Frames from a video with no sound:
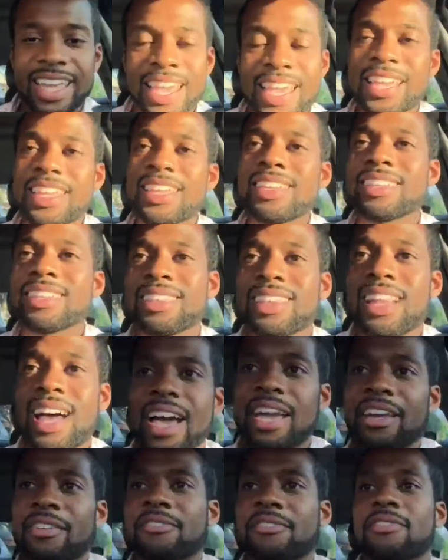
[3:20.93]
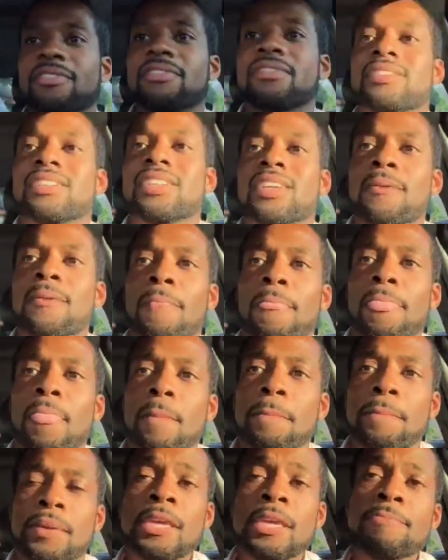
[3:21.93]
you. In life,
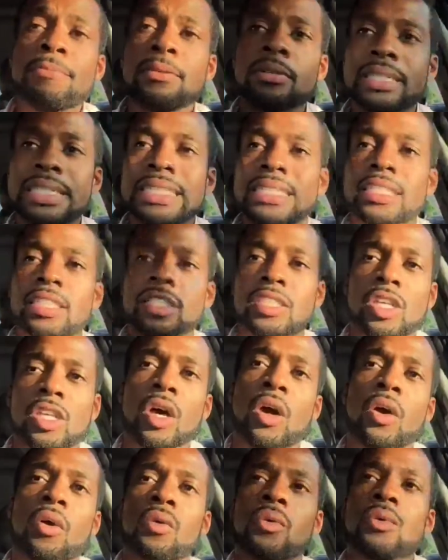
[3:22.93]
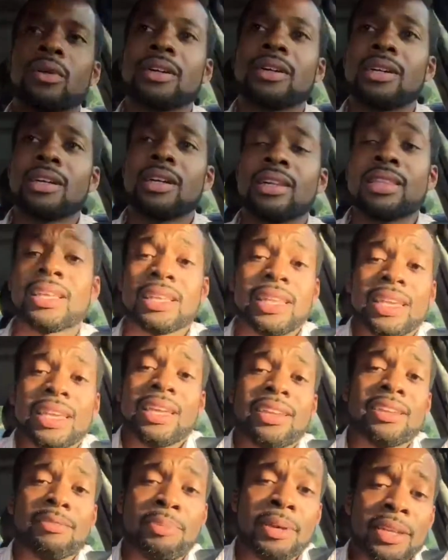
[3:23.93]
people need to know that they
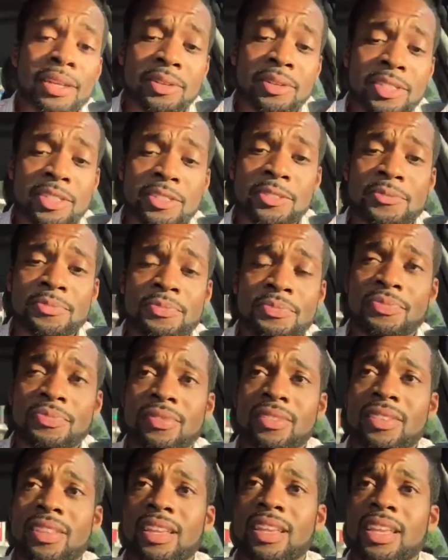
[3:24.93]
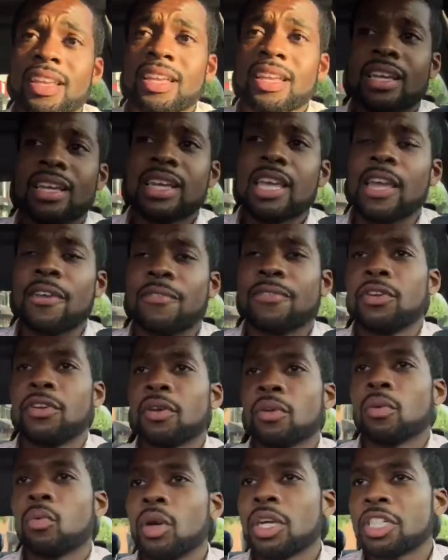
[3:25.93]
can depend on you. If
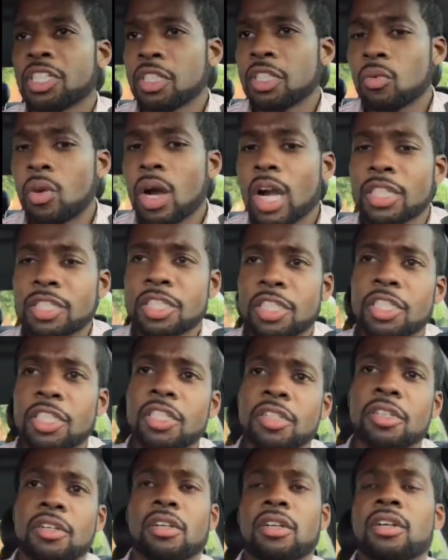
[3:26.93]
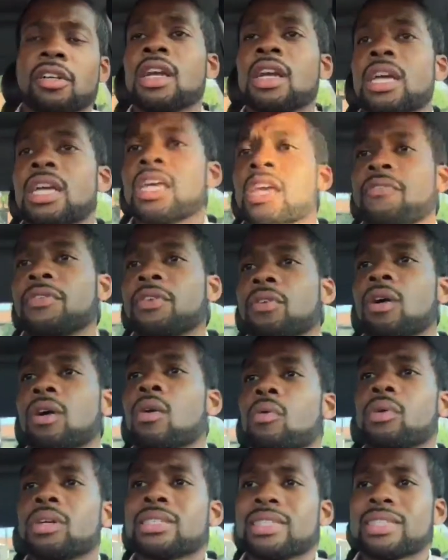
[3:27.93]
you're wishy-washy, or if you're
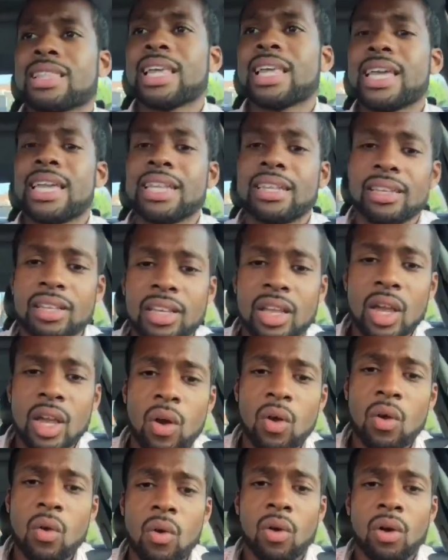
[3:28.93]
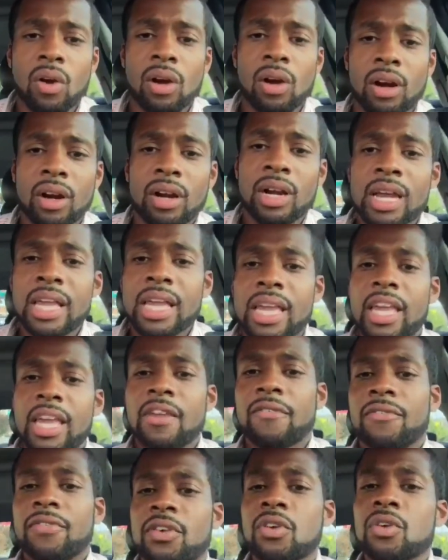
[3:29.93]
always late, or
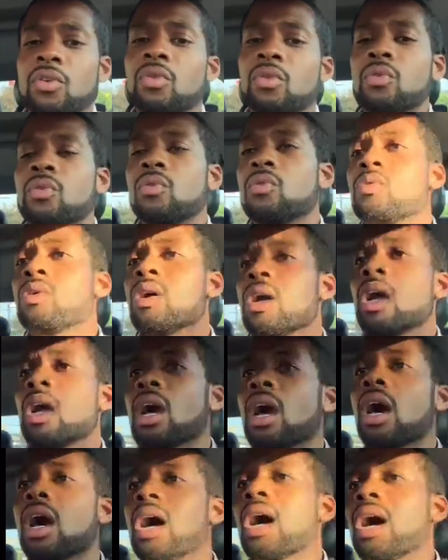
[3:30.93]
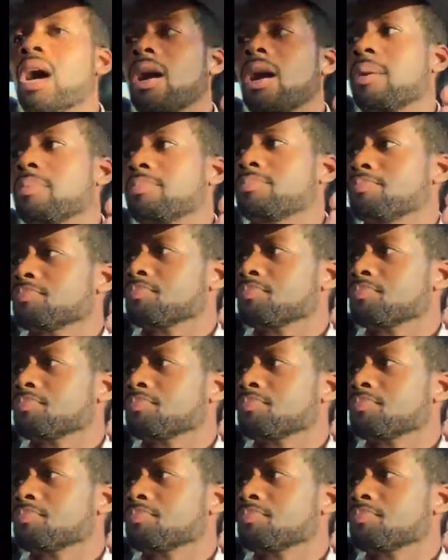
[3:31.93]
if you are